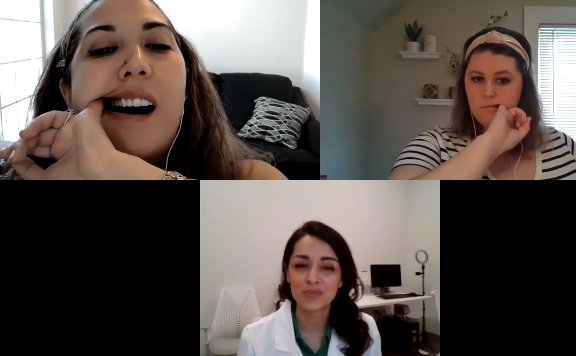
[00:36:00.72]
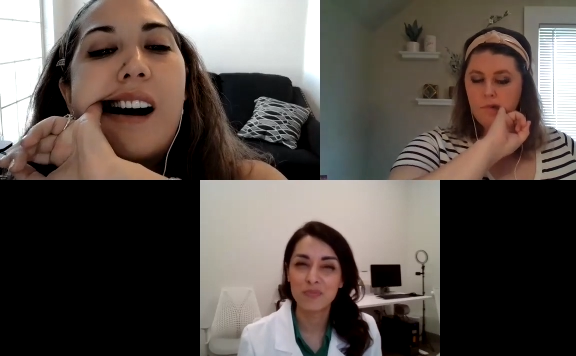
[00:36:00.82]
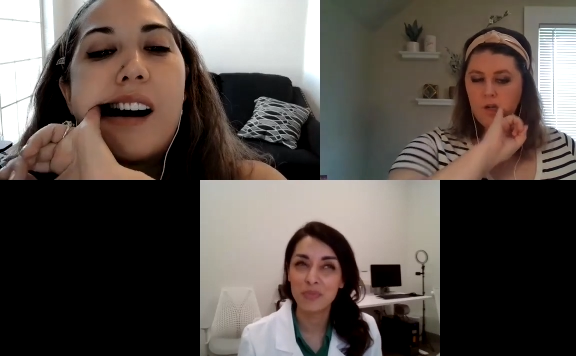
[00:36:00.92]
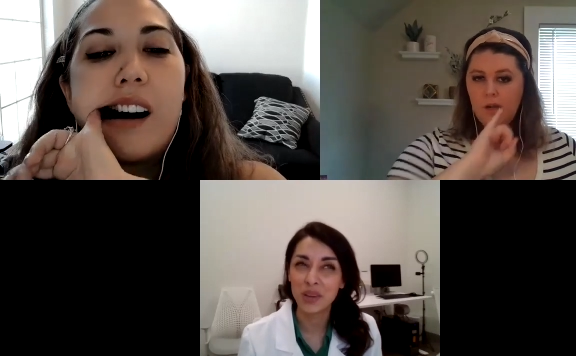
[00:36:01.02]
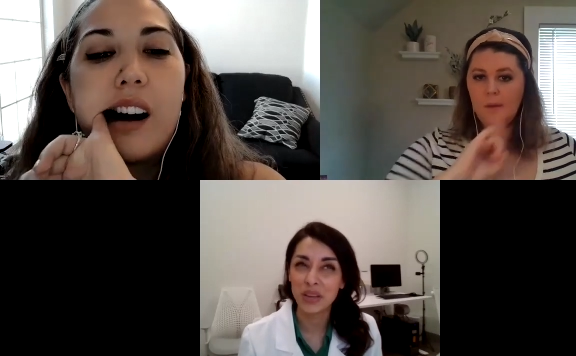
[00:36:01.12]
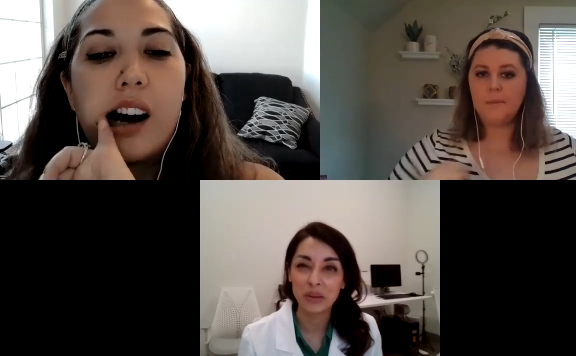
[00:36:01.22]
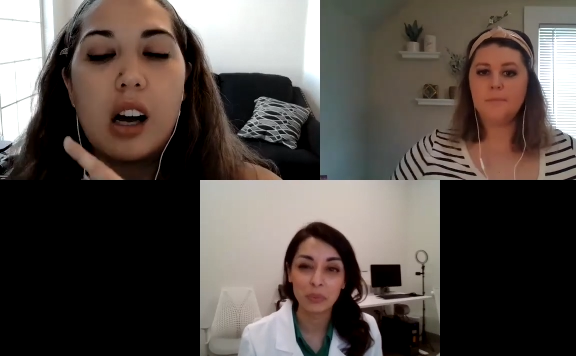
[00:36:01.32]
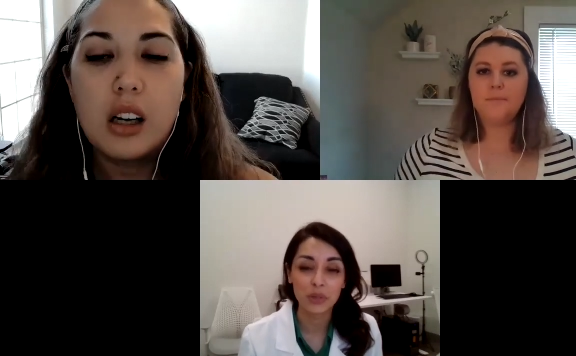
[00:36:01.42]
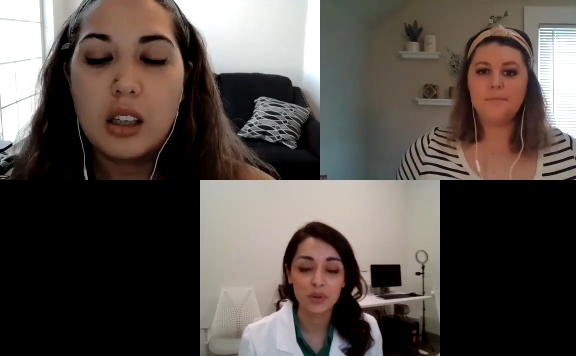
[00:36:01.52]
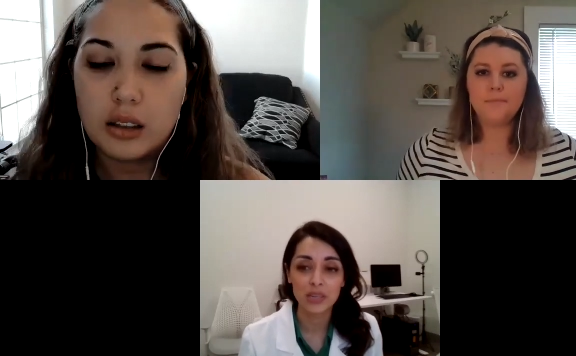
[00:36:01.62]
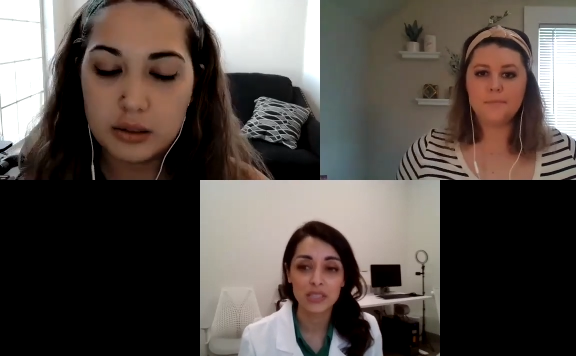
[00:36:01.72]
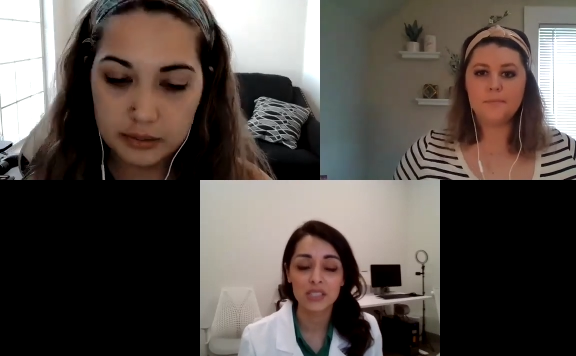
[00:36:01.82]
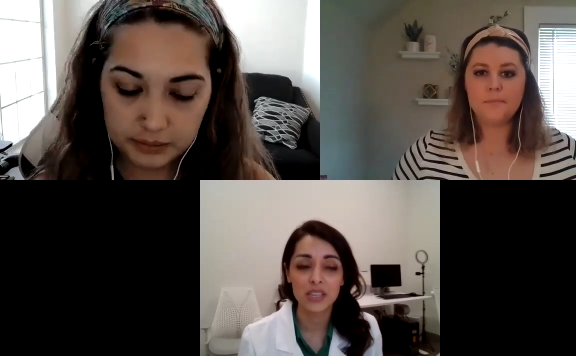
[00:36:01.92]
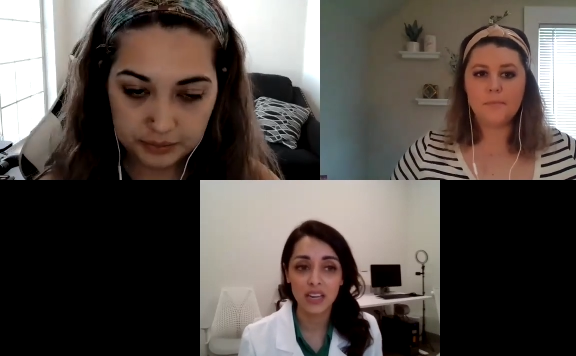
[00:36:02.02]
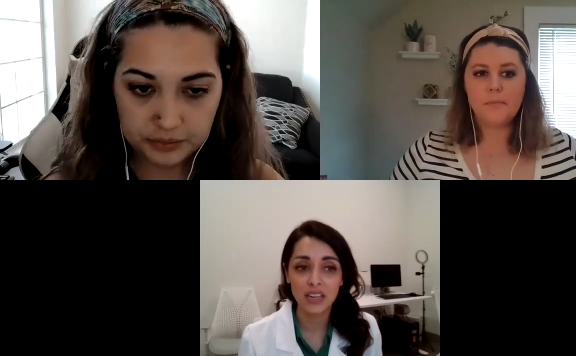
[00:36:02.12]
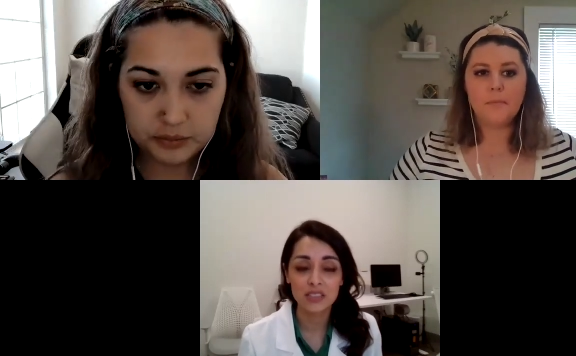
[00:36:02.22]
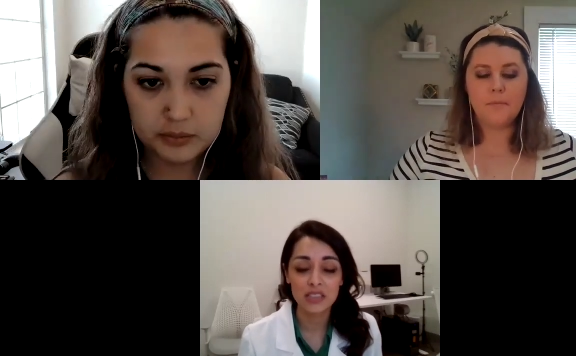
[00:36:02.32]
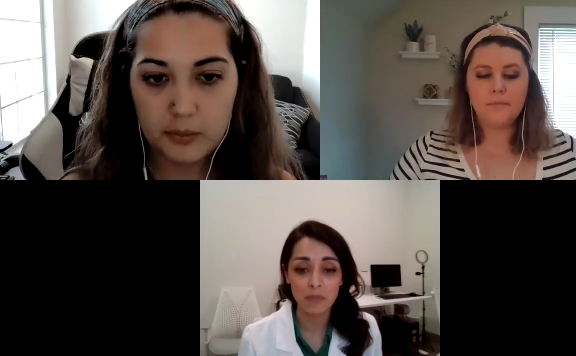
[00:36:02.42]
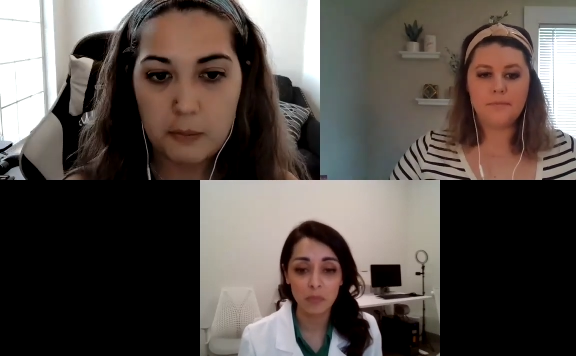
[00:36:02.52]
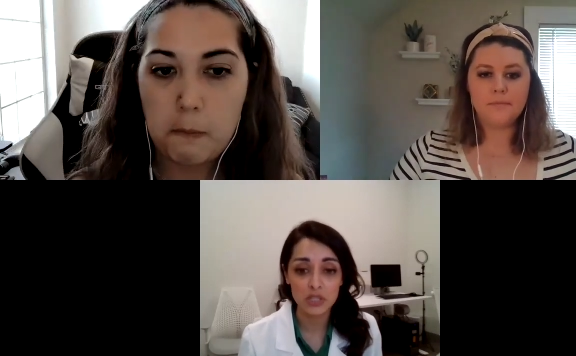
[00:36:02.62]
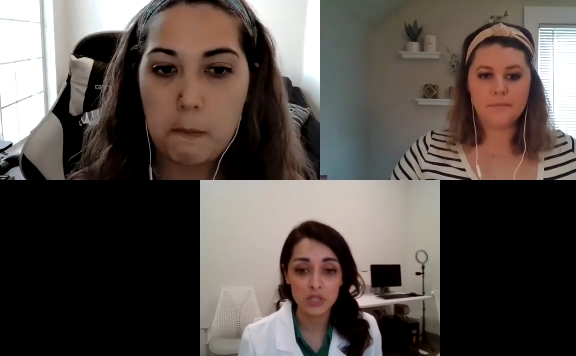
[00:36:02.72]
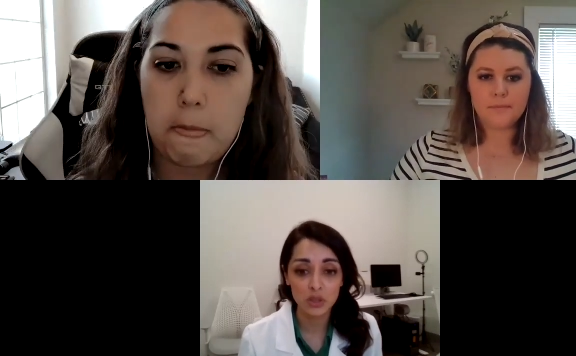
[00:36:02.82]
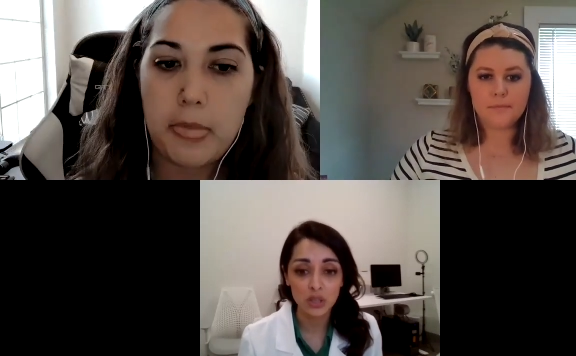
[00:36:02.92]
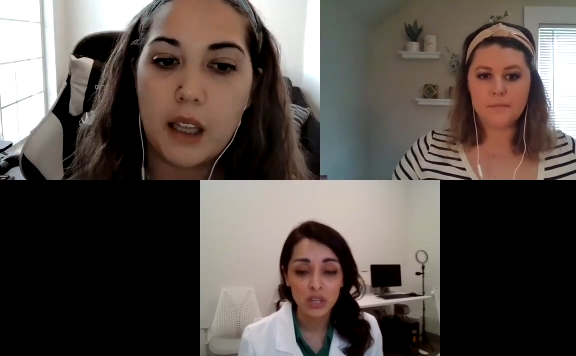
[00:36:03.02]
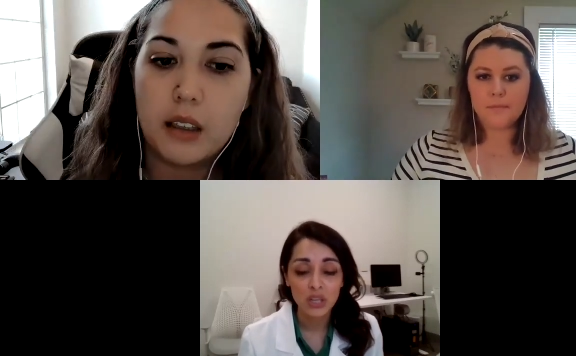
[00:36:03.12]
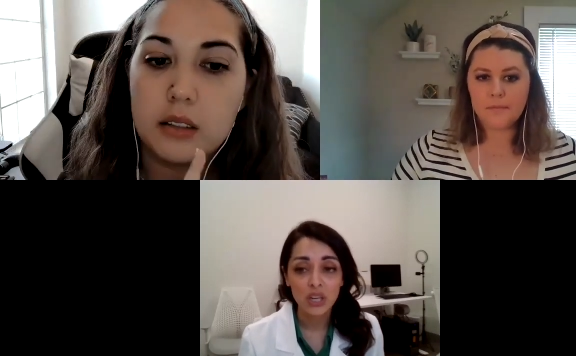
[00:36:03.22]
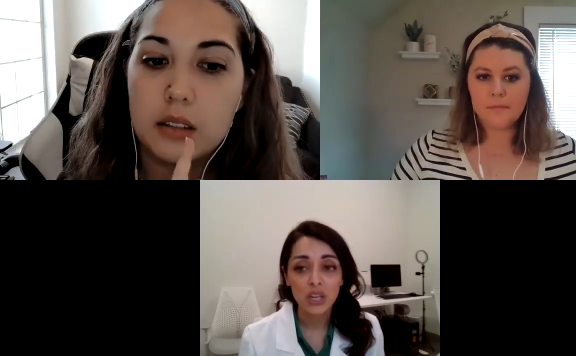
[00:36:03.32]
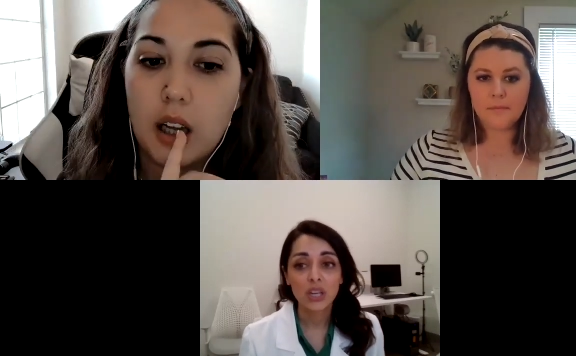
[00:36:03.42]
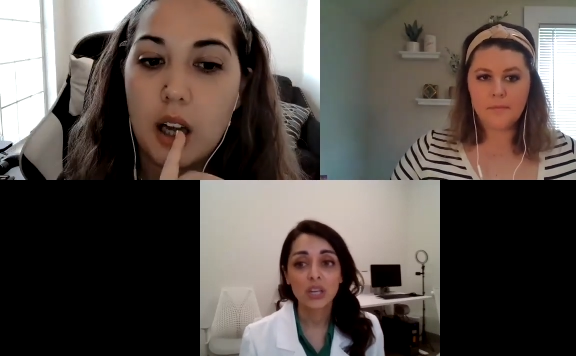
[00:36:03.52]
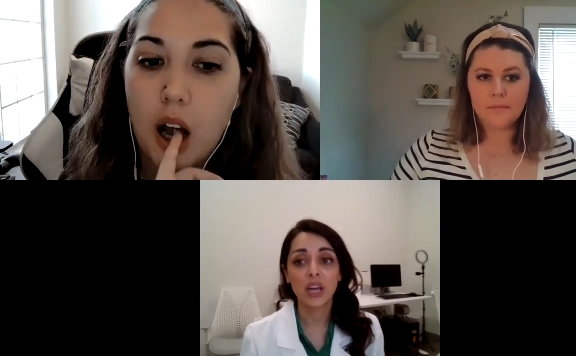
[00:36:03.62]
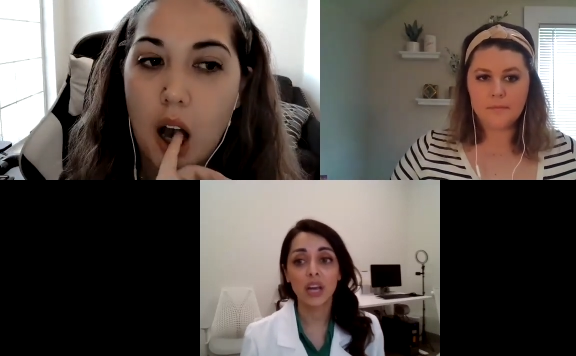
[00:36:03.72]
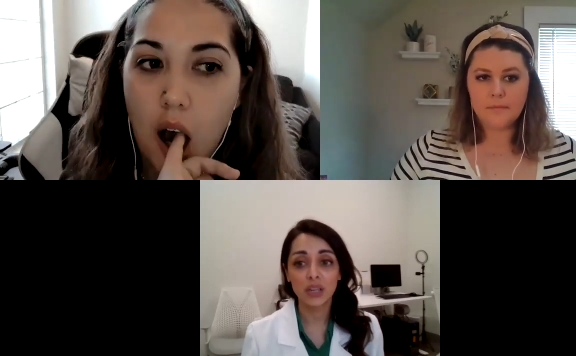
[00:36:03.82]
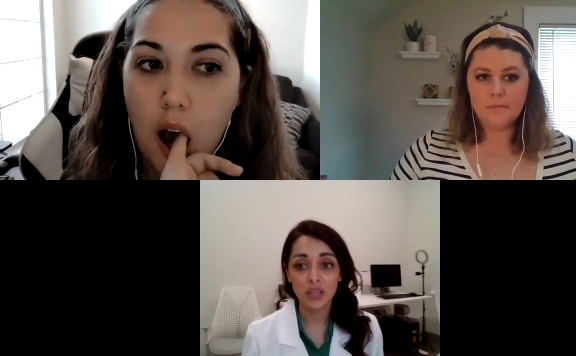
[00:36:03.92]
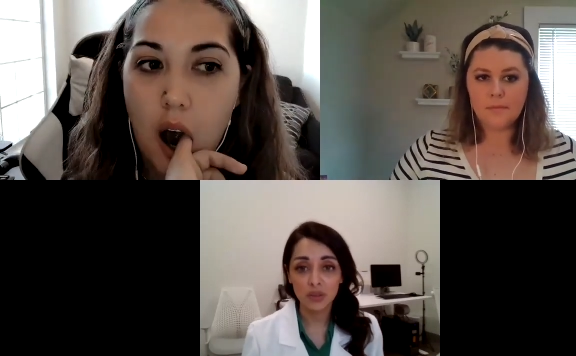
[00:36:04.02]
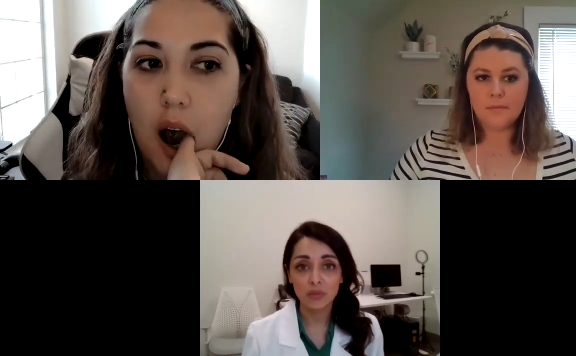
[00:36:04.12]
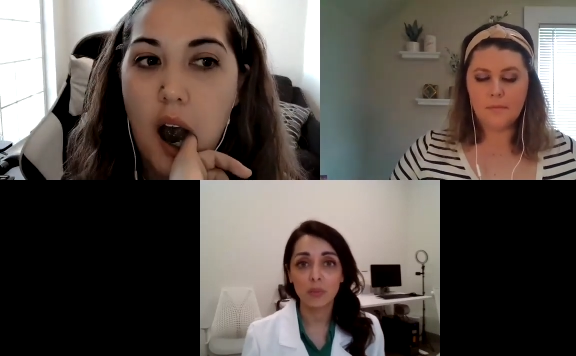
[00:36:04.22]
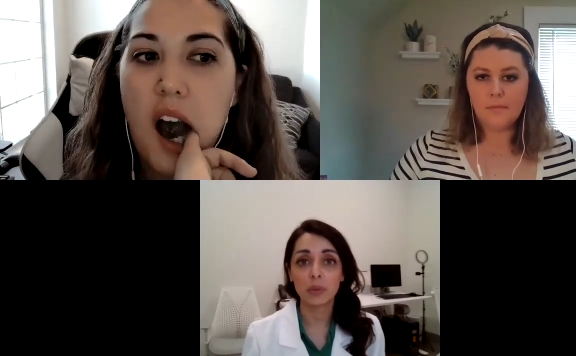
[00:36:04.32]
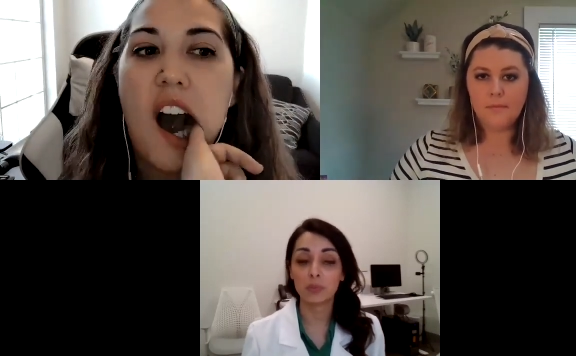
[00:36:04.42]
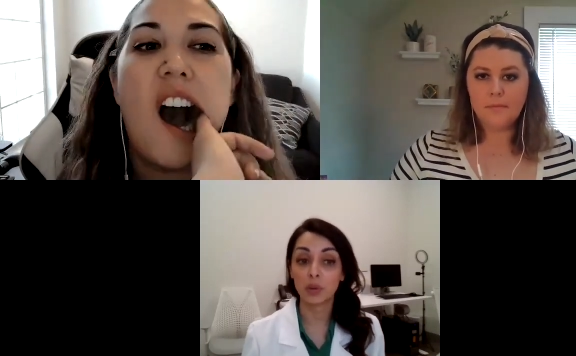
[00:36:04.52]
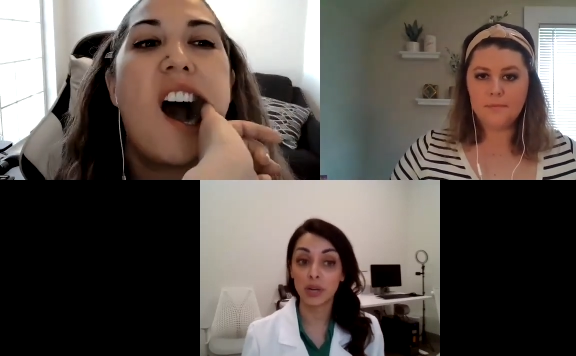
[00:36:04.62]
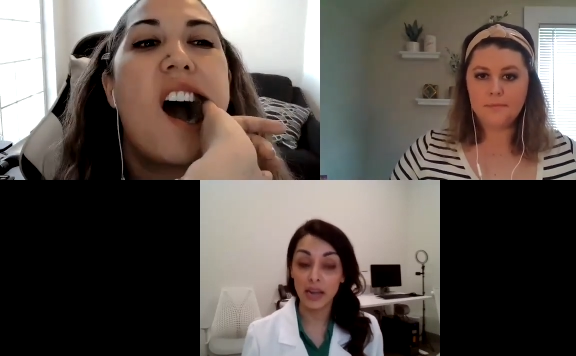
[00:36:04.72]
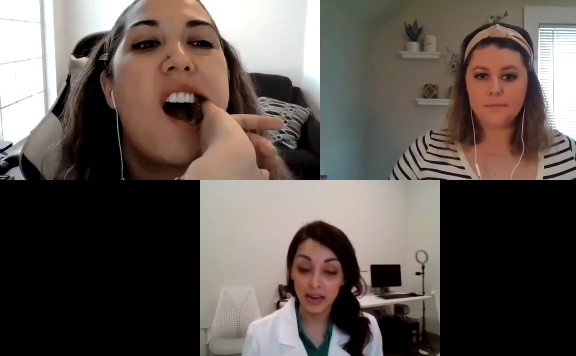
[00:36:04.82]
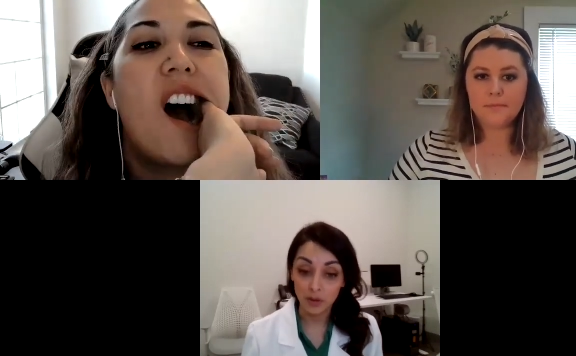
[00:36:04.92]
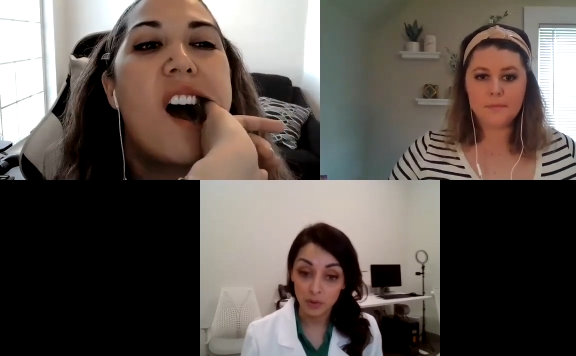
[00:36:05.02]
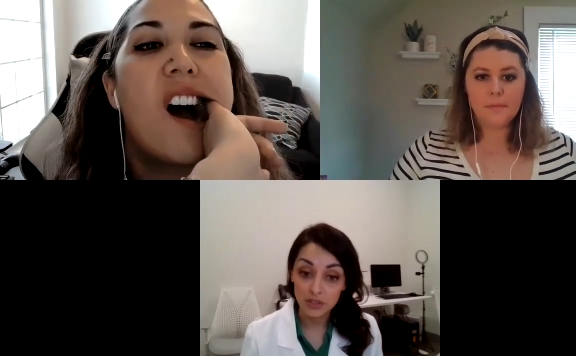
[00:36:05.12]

Speaker 1: maybe twice a day, because that muscle can be pretty angry.